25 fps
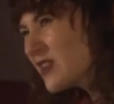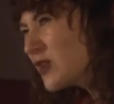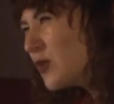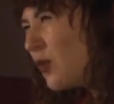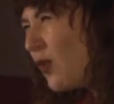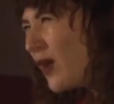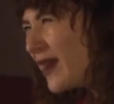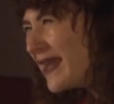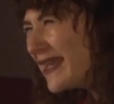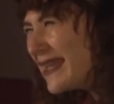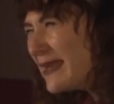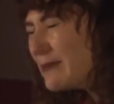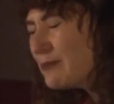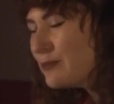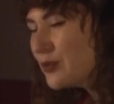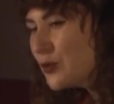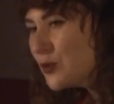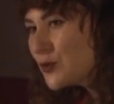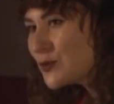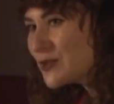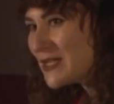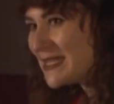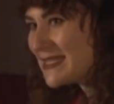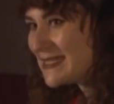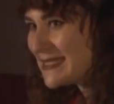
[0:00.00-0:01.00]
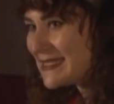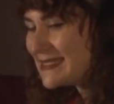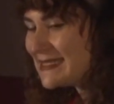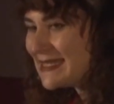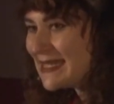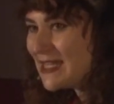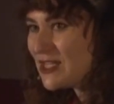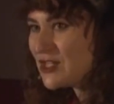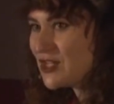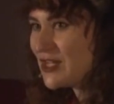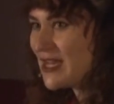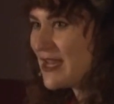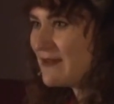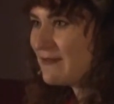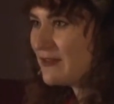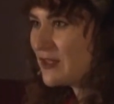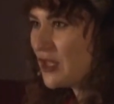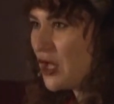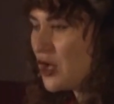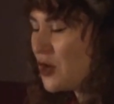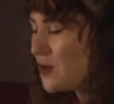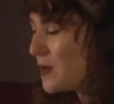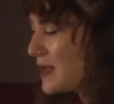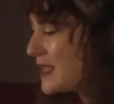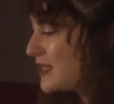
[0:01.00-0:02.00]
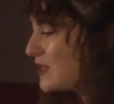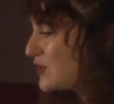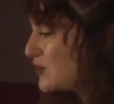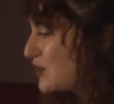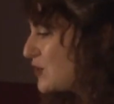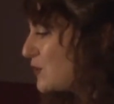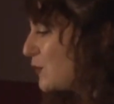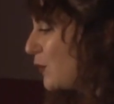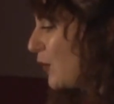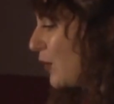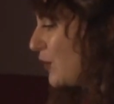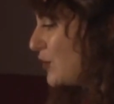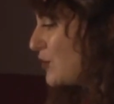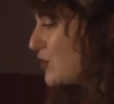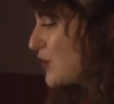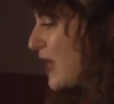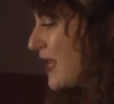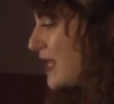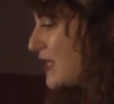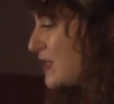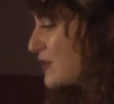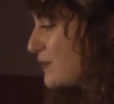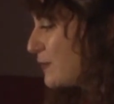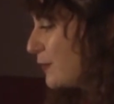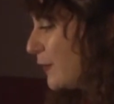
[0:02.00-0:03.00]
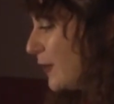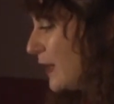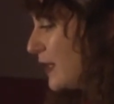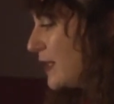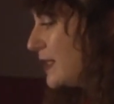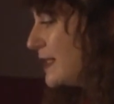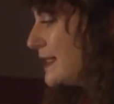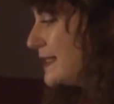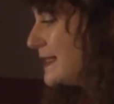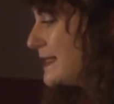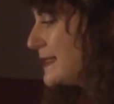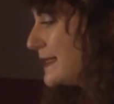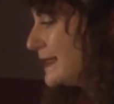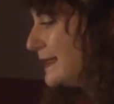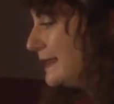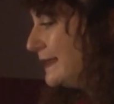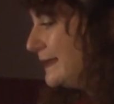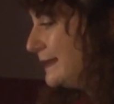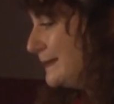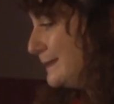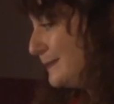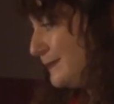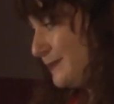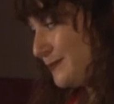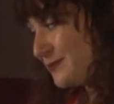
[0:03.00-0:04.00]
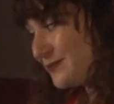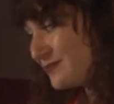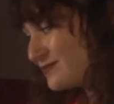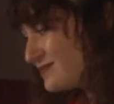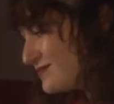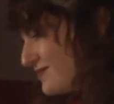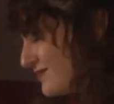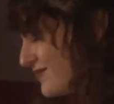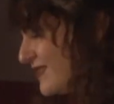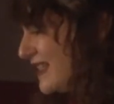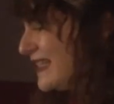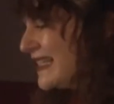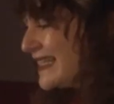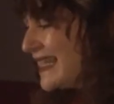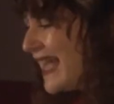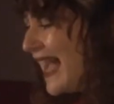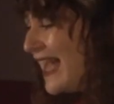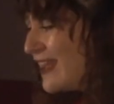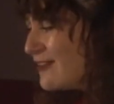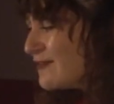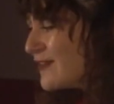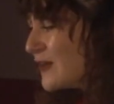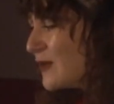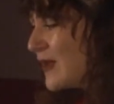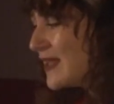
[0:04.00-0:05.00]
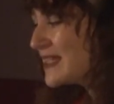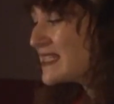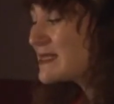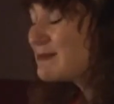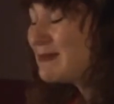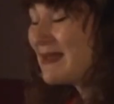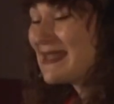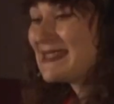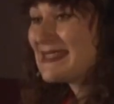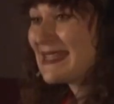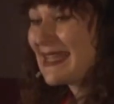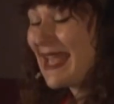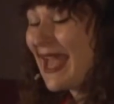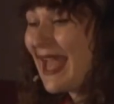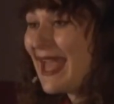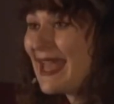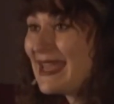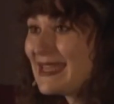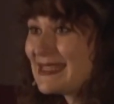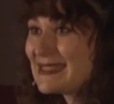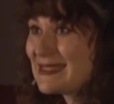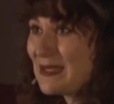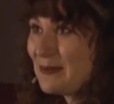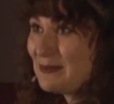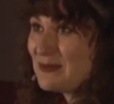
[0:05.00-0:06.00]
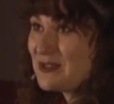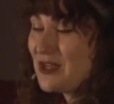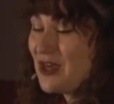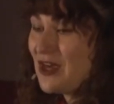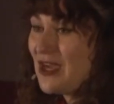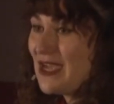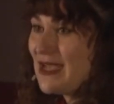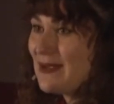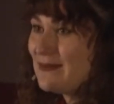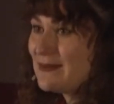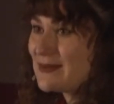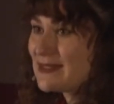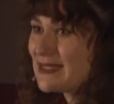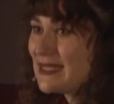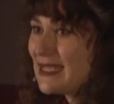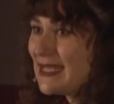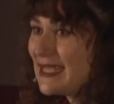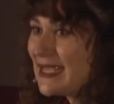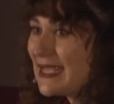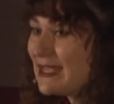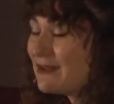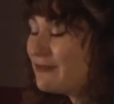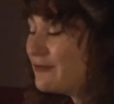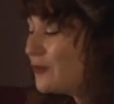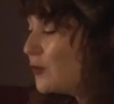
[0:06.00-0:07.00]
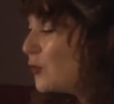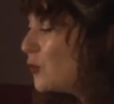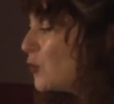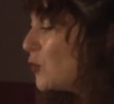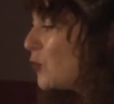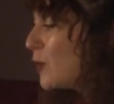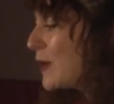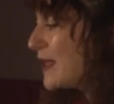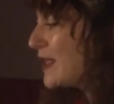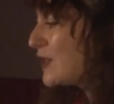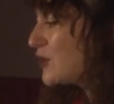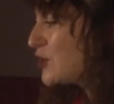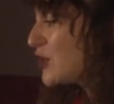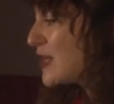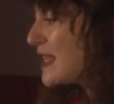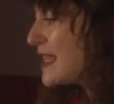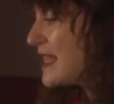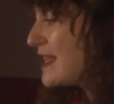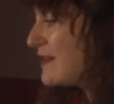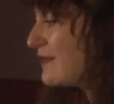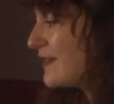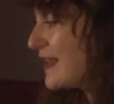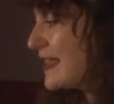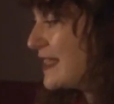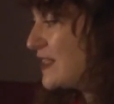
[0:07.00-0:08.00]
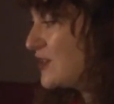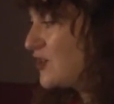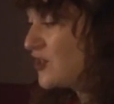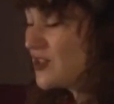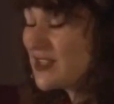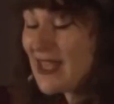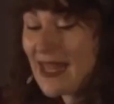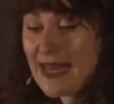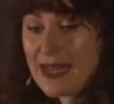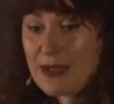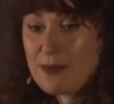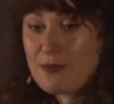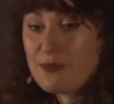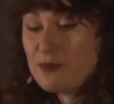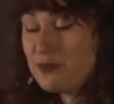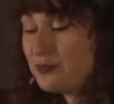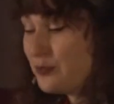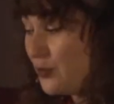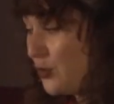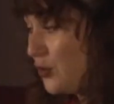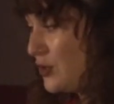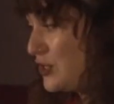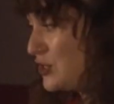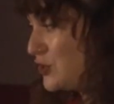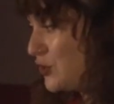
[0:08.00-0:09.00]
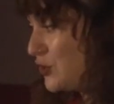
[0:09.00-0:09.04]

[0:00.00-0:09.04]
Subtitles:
quite an important distinction, even though it's just one change of word. It can feel like splitting hairs sometimes if all we achieve is just getting Boris